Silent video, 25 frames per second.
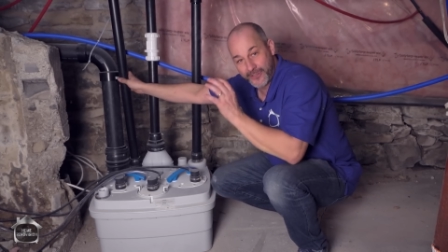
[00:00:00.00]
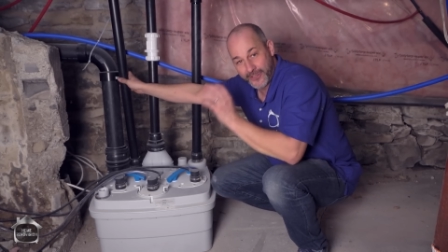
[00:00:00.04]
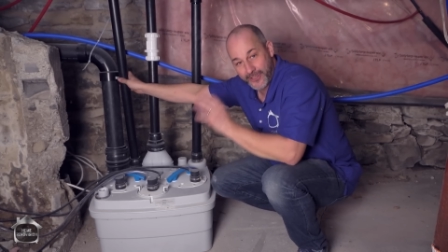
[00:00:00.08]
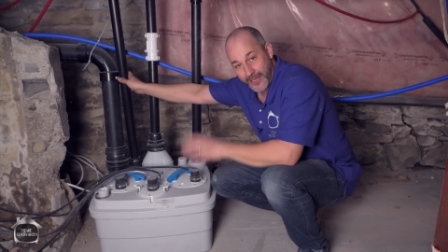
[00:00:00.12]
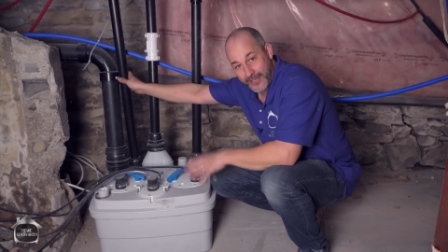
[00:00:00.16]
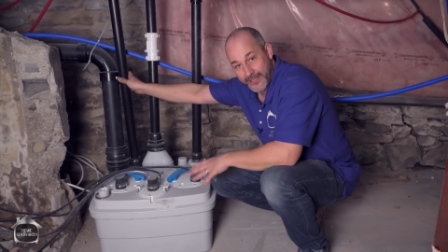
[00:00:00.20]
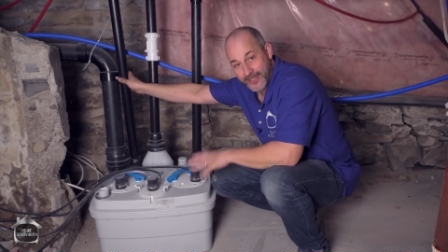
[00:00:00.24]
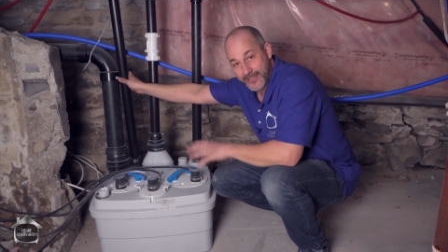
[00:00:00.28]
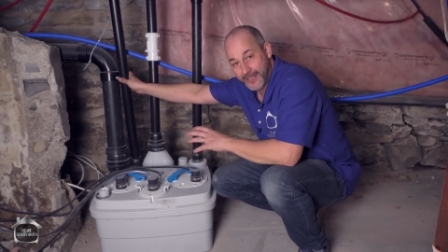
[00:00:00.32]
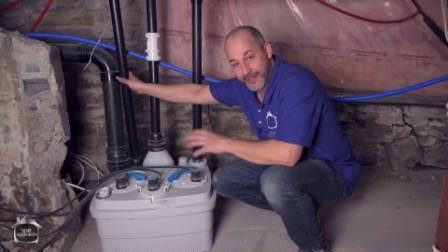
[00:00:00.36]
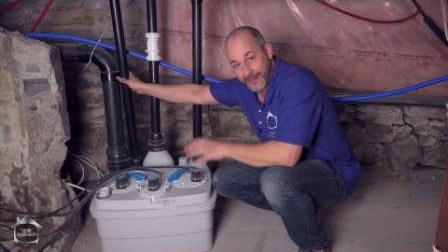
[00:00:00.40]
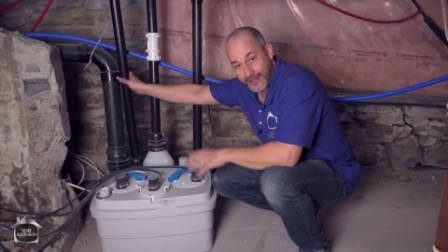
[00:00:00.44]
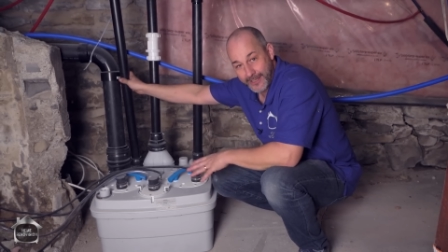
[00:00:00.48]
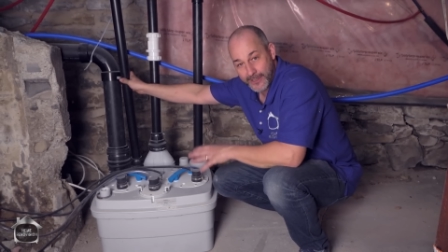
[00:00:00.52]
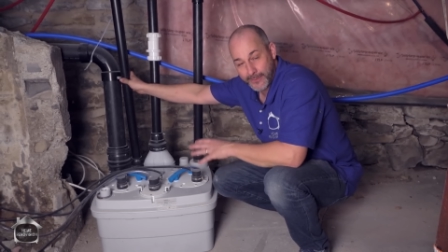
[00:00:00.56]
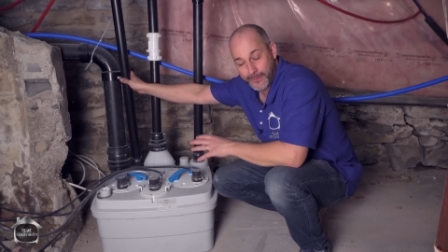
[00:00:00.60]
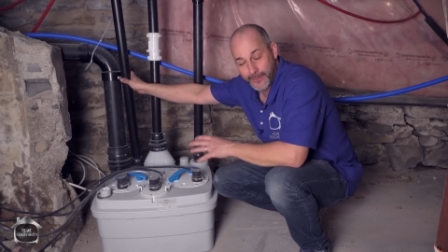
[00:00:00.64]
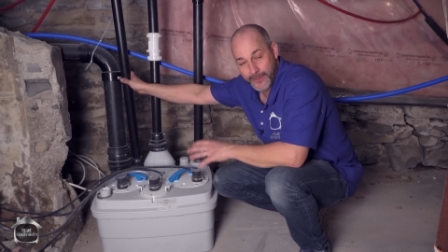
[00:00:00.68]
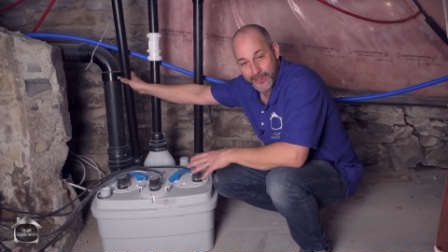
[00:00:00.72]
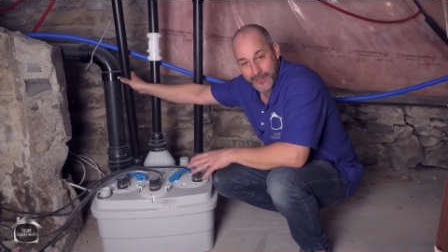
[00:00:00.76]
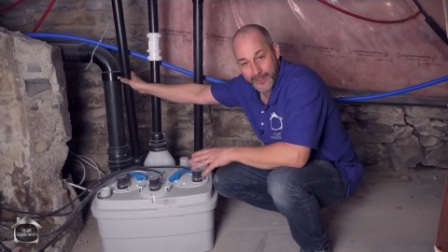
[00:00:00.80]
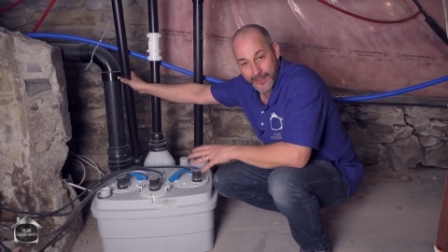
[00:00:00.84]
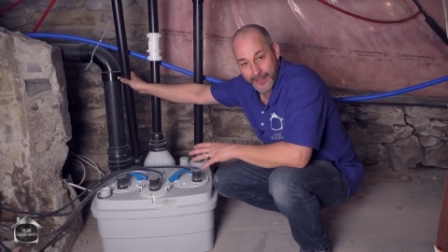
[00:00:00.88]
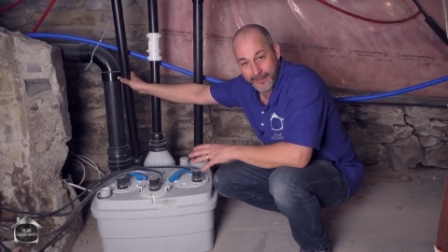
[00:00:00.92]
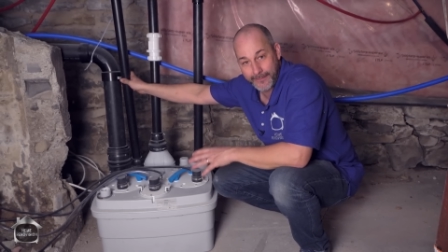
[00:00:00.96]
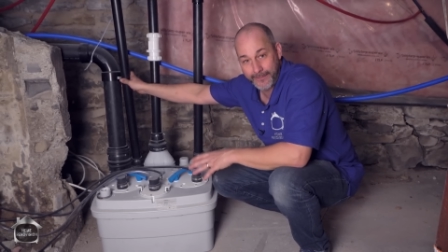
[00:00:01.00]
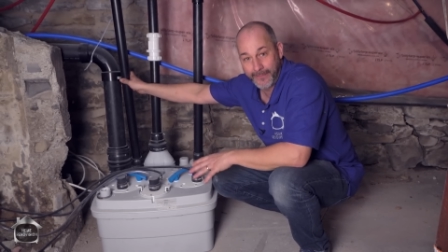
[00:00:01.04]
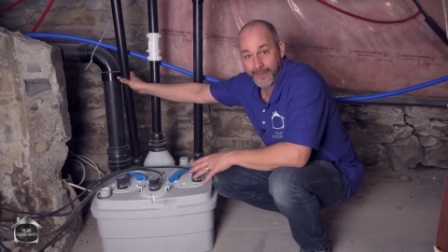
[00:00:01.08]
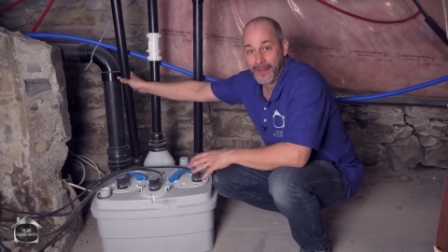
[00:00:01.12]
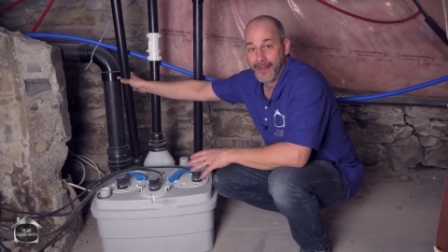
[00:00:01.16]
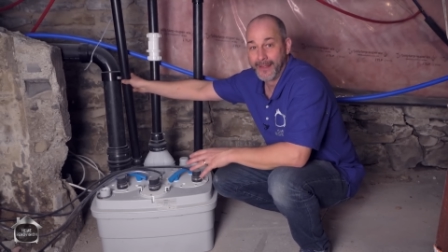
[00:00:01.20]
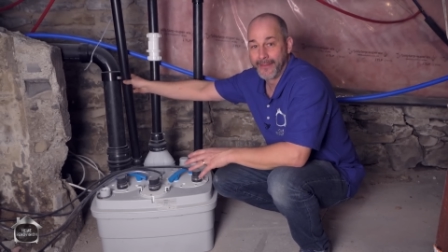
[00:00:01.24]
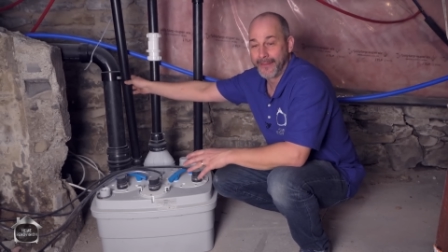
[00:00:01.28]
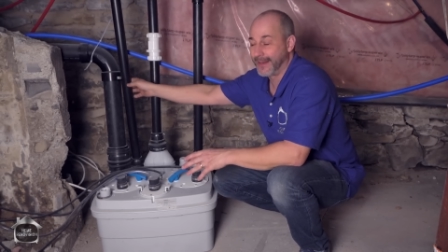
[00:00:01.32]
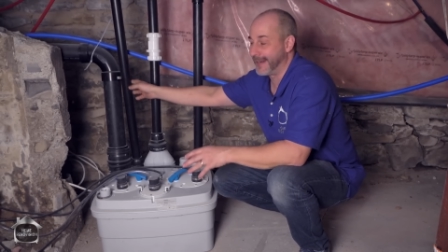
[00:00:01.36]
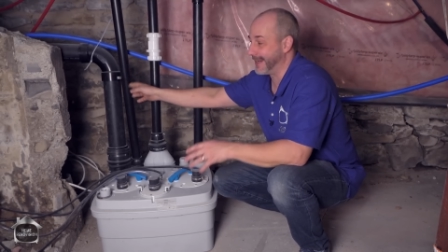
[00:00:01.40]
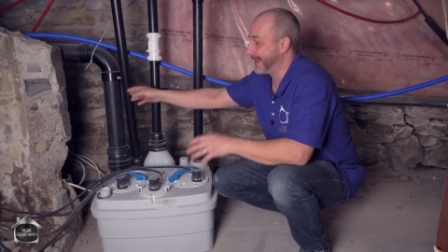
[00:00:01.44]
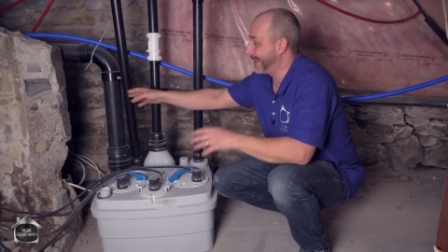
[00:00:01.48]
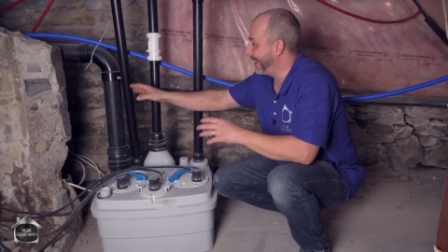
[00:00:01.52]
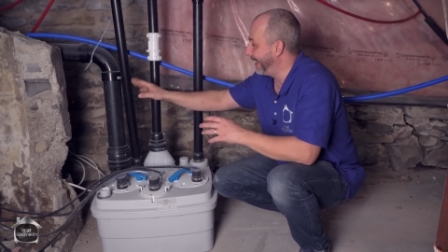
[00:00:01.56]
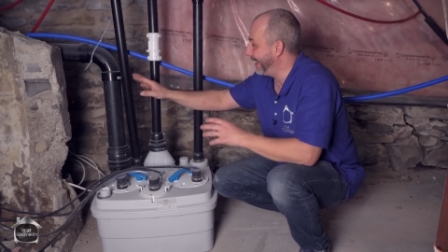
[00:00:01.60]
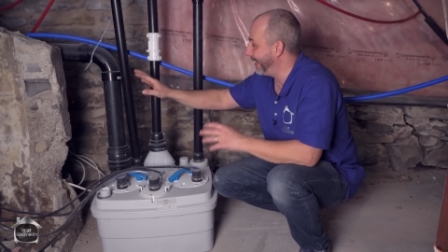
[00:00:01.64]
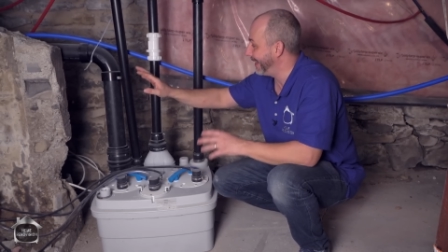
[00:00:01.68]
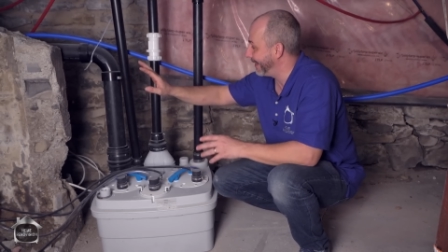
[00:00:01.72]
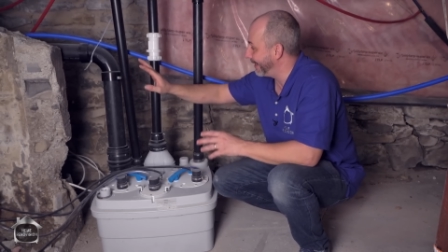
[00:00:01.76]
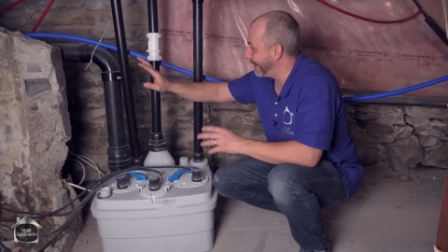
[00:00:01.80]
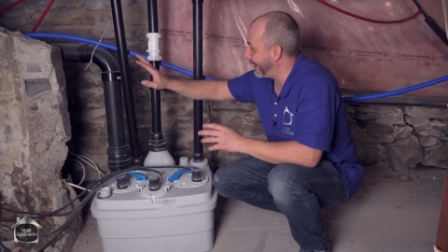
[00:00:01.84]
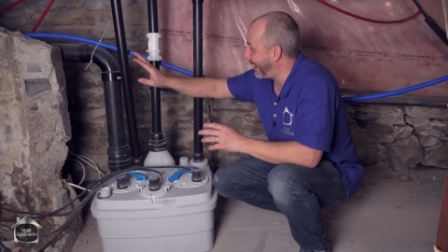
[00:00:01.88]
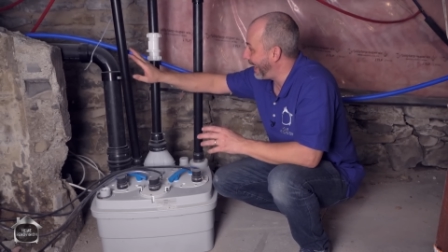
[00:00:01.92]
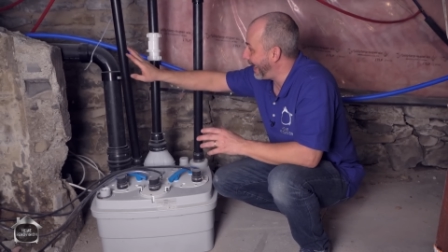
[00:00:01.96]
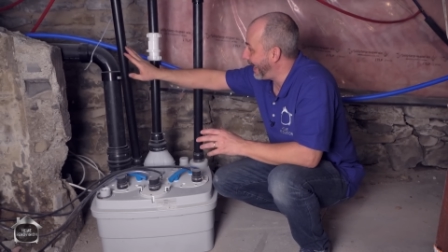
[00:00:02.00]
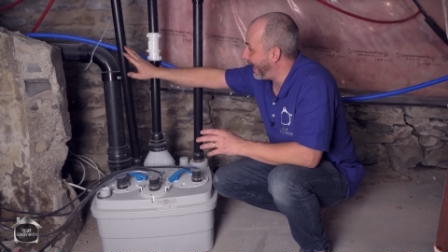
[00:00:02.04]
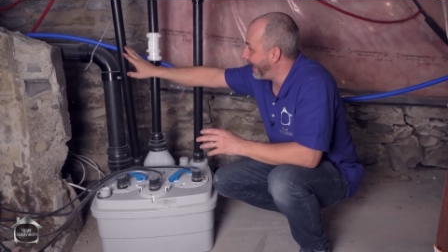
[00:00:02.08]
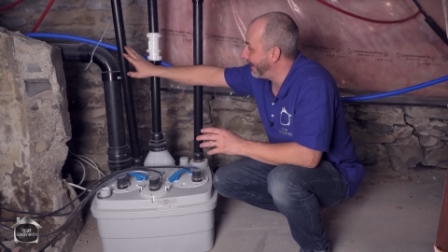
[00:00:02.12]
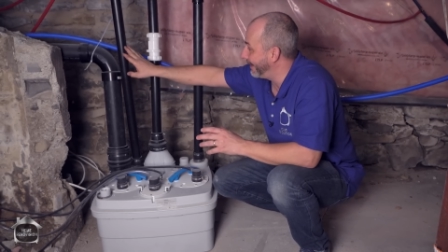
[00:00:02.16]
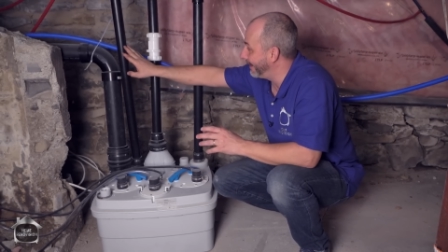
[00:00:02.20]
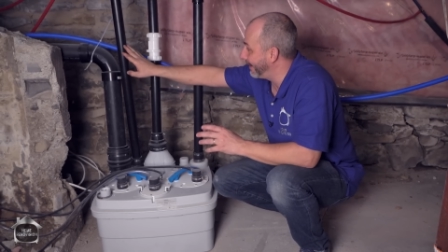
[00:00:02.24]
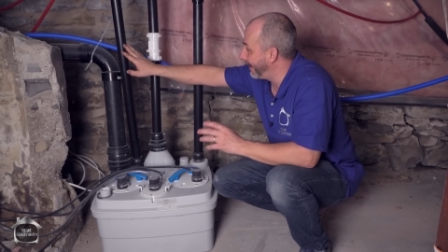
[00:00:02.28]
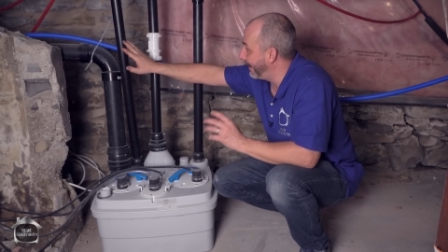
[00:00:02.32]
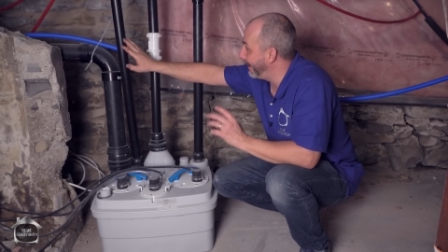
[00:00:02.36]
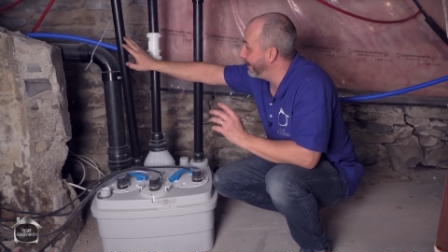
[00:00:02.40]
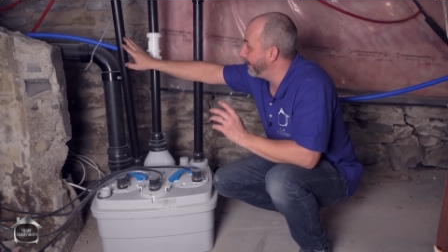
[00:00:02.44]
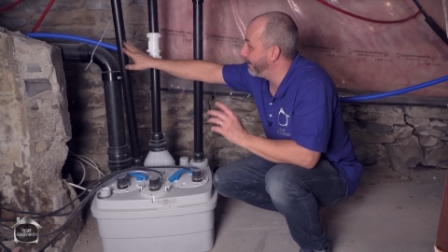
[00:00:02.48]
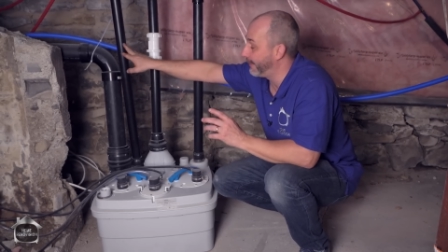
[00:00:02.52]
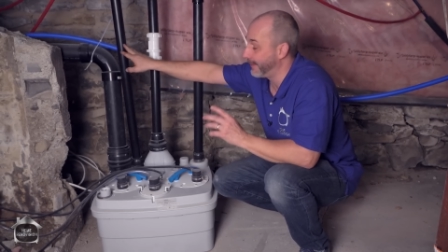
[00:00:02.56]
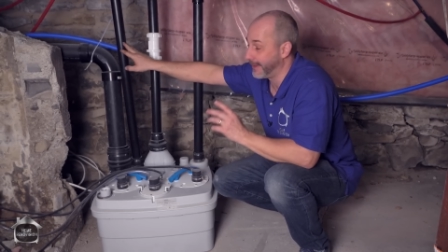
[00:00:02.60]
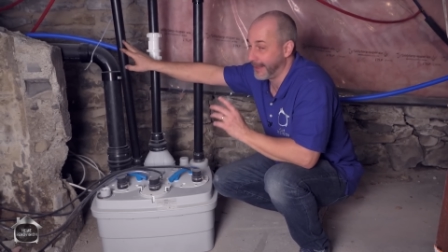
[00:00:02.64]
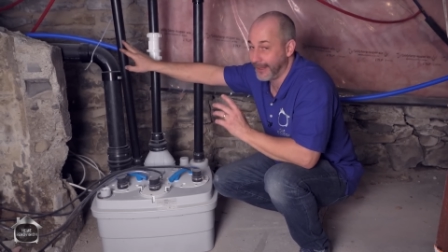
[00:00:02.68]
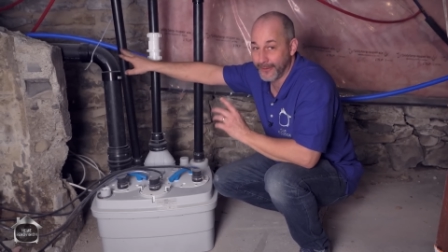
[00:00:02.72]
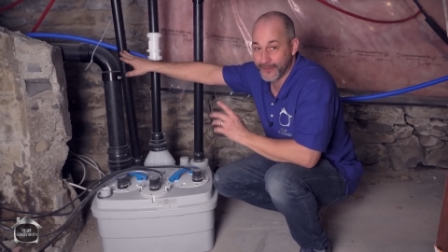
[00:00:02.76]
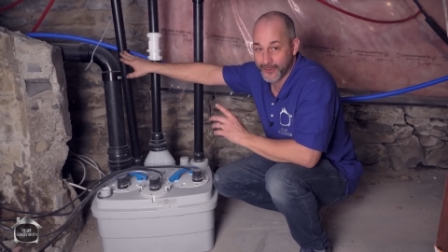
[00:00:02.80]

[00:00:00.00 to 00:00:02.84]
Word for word: just to this machine that I can't add anything